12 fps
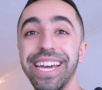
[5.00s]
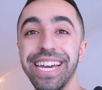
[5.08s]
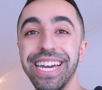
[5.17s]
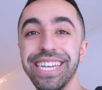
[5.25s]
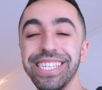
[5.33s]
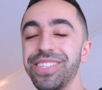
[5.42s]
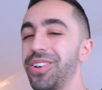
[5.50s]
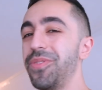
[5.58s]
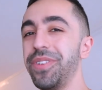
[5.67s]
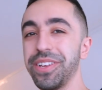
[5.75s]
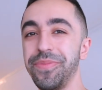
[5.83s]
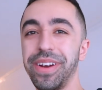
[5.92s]
Hi guys, so
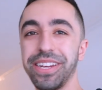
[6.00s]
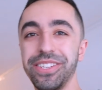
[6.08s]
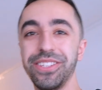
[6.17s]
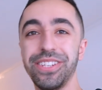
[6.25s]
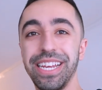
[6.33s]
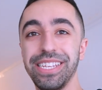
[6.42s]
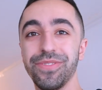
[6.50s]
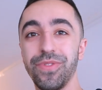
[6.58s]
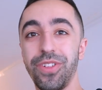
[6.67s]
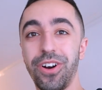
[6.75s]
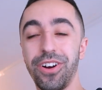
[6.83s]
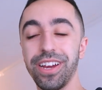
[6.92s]
welcome back to today's
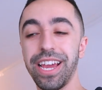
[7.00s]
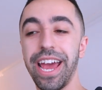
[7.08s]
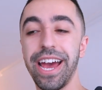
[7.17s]
vlog.